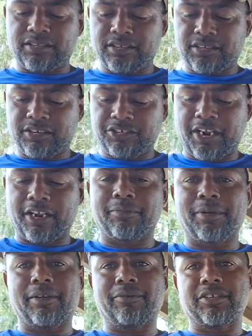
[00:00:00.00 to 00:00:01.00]
is the
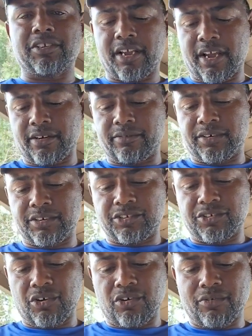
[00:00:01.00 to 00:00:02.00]
chatterbait, which I had
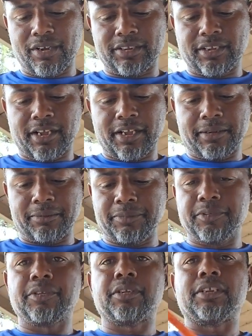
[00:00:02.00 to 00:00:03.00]
showed one time.
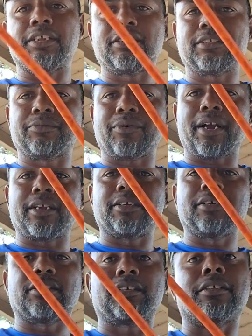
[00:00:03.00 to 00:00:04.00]
This right
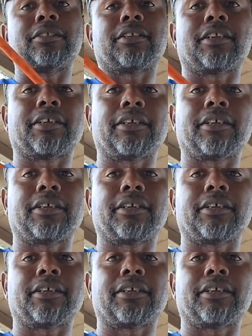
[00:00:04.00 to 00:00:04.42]
here is something